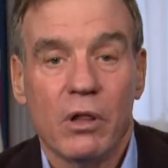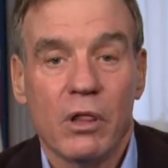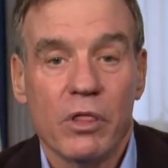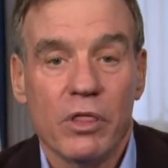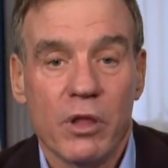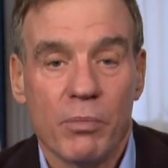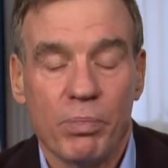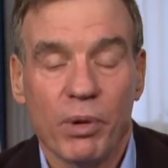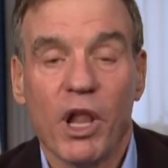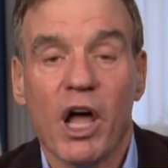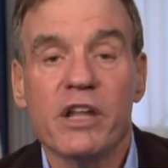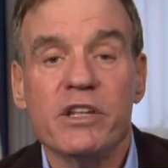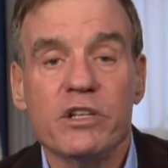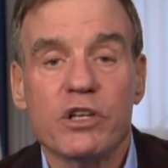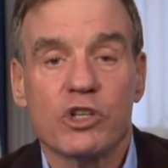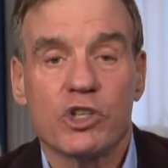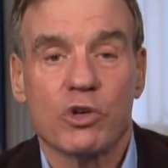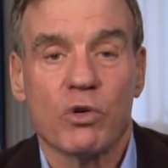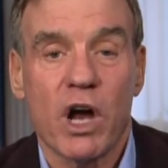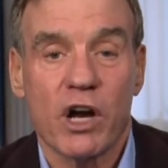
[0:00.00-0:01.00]
the blood and
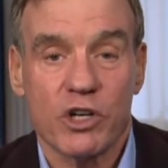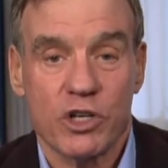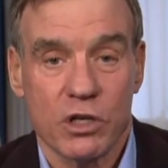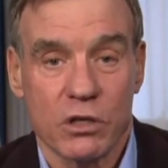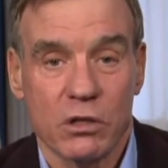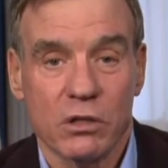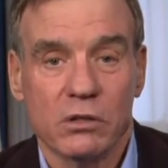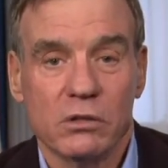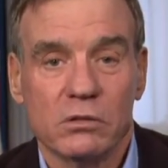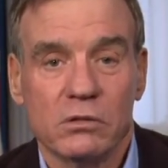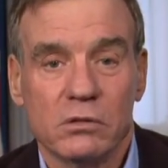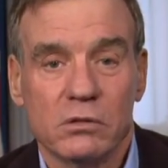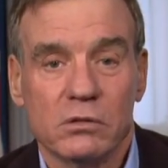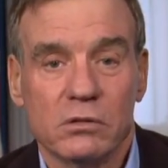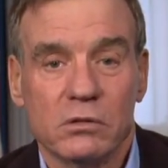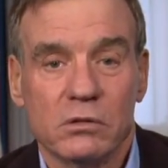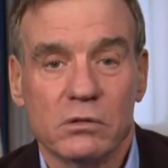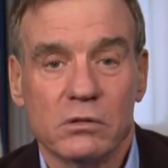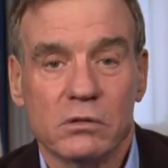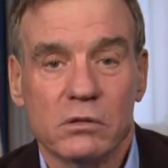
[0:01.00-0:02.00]
destruction
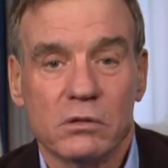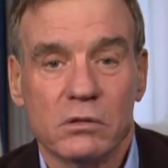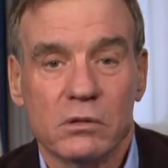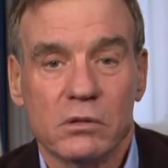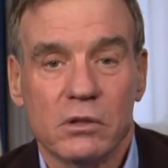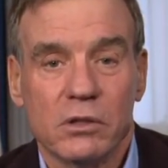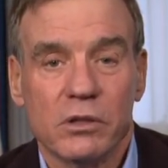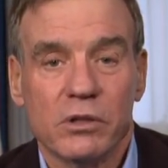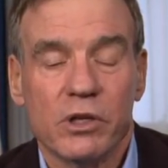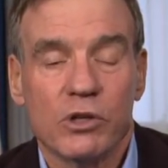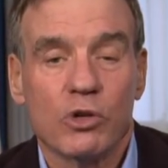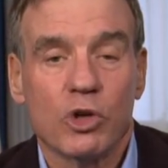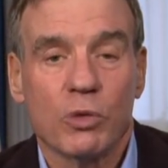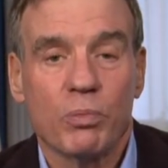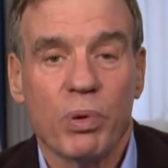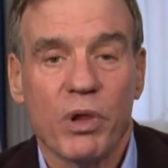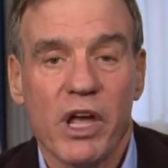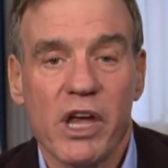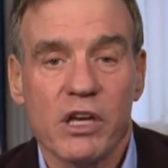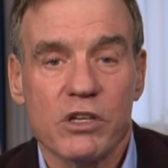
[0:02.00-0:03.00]
that took
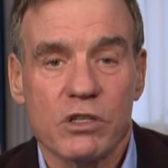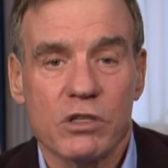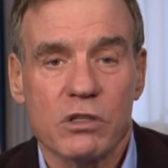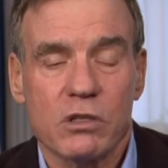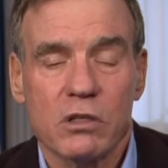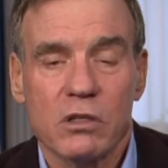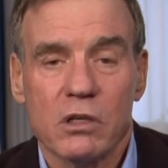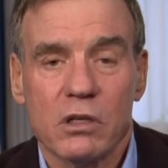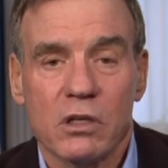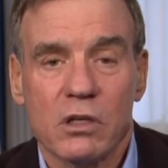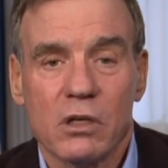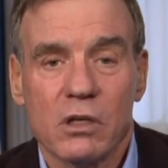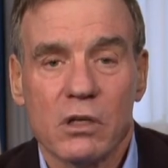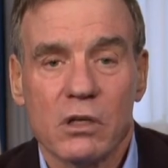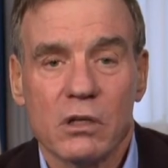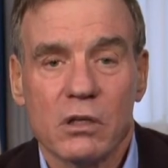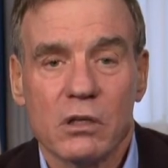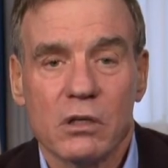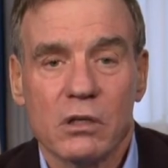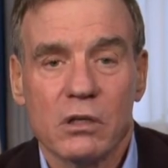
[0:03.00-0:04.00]
place
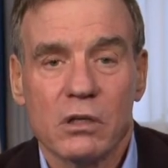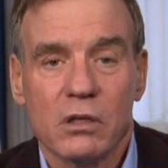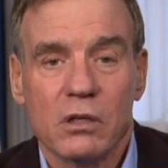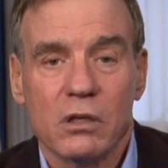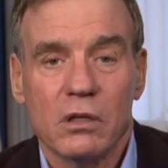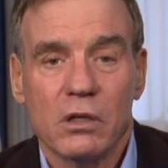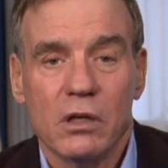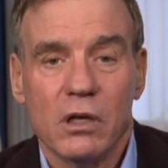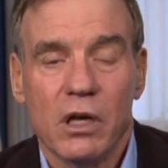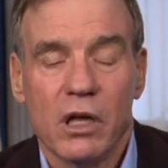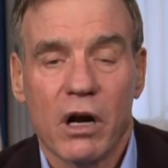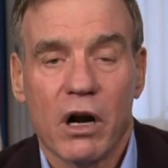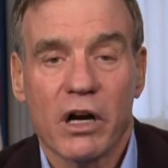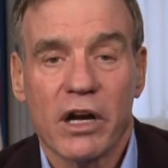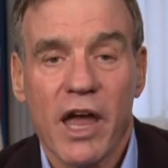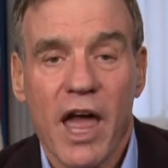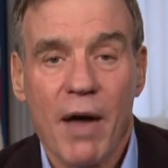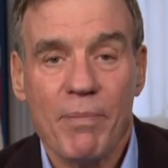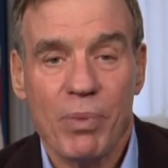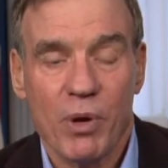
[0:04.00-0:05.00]
in our
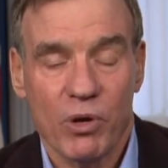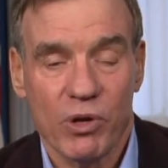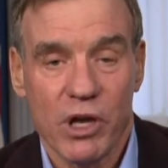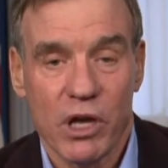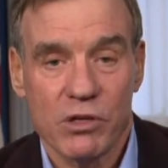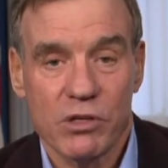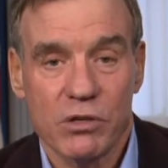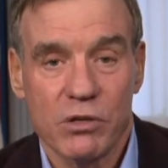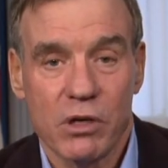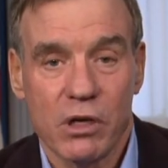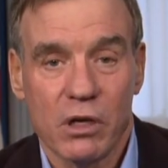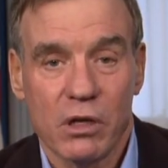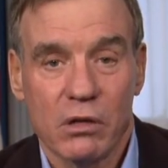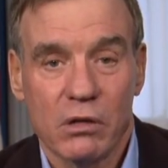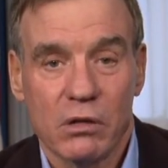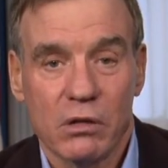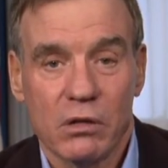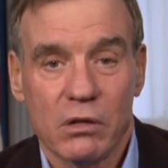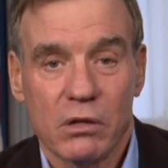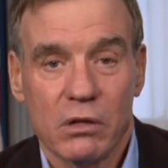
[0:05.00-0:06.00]
capital yesterday,
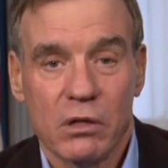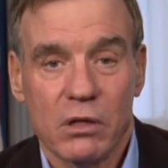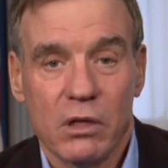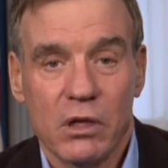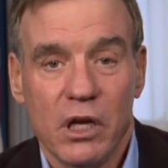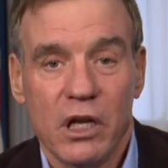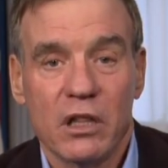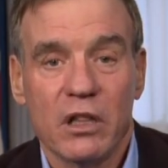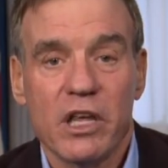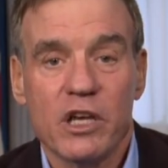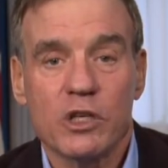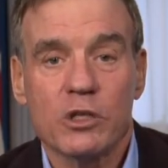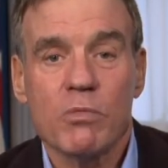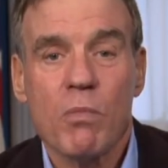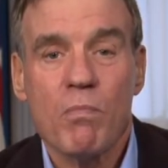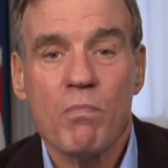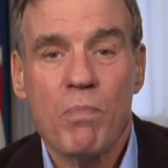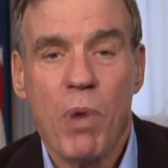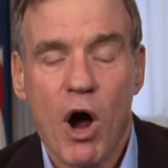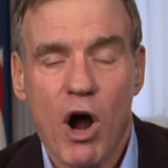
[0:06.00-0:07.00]
at
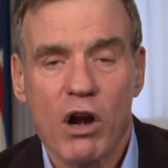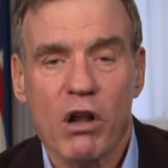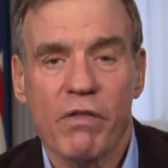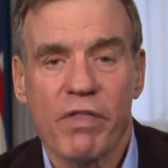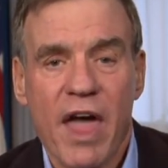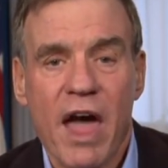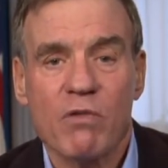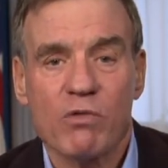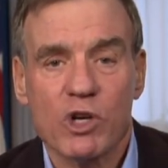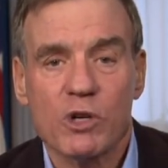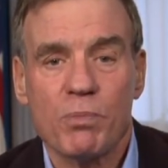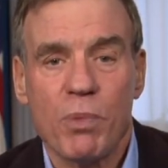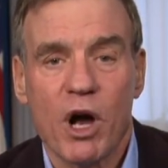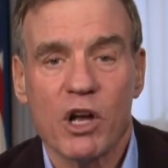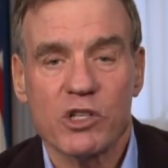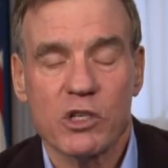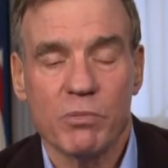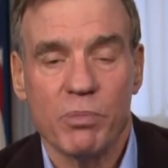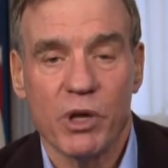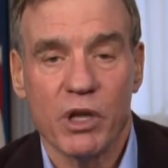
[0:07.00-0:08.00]
least part of that
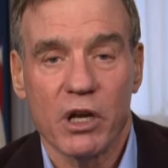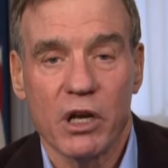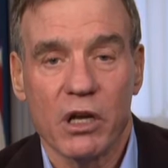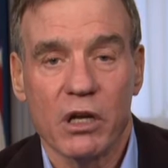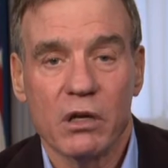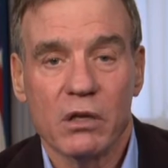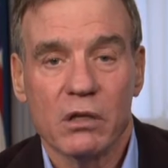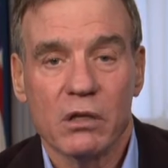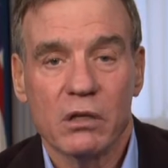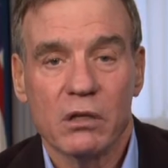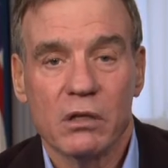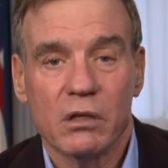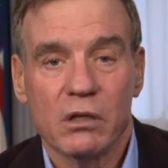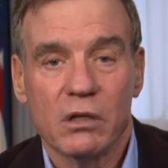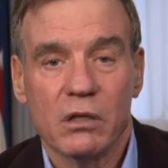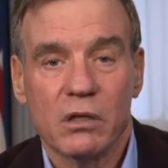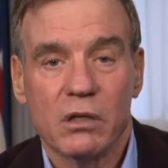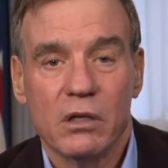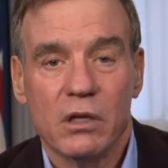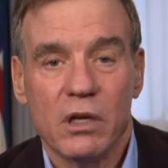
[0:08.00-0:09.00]
responsibility
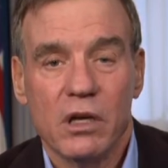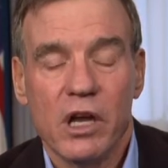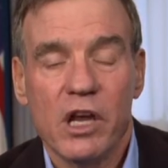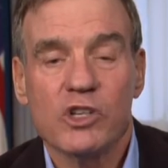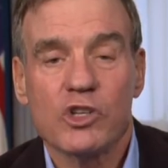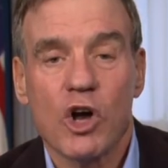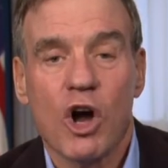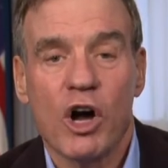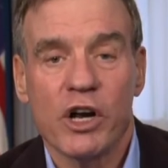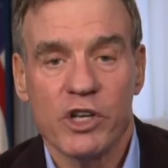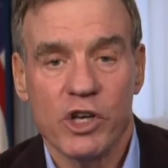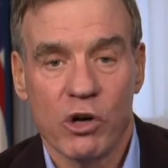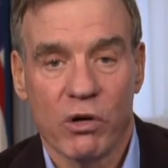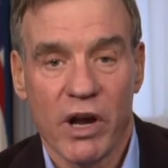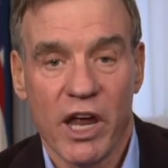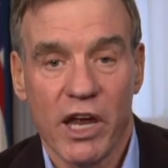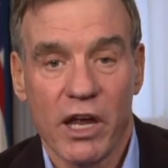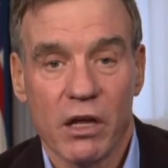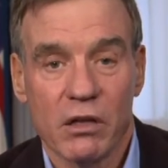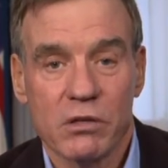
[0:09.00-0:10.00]
is on your
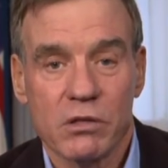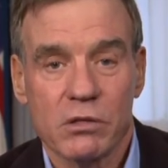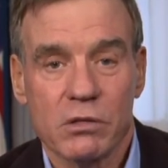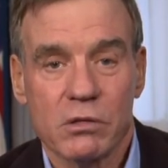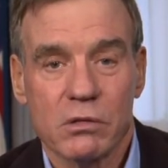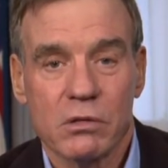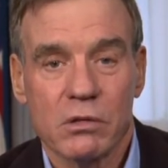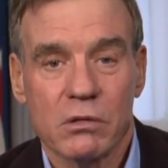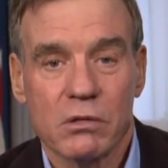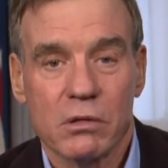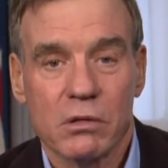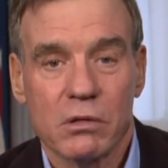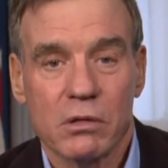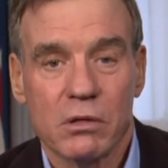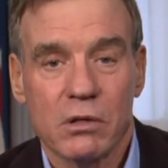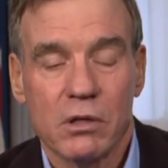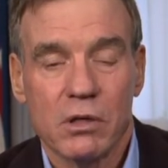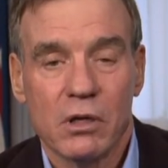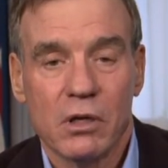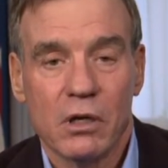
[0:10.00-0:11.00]
hands.
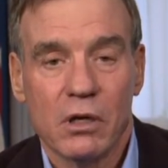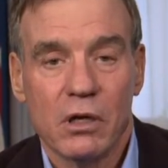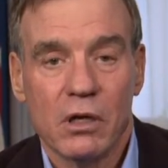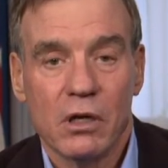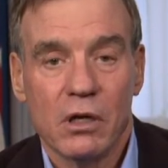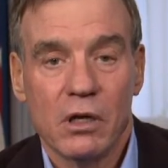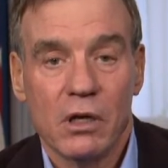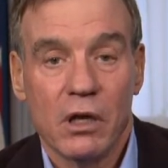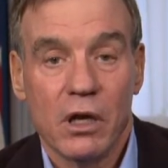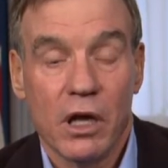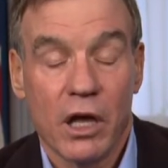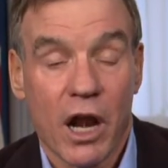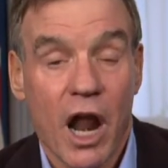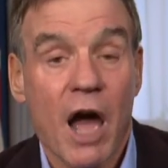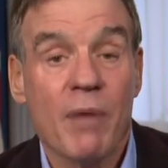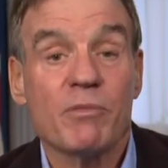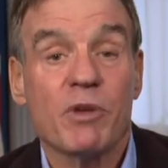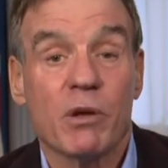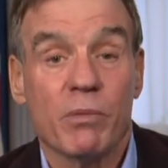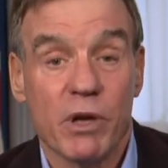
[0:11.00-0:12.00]
And
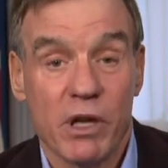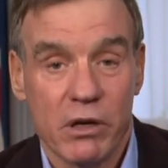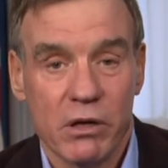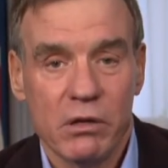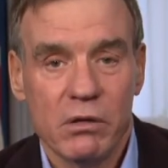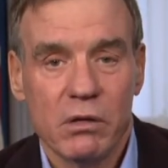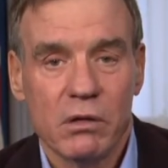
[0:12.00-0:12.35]
I'm committed,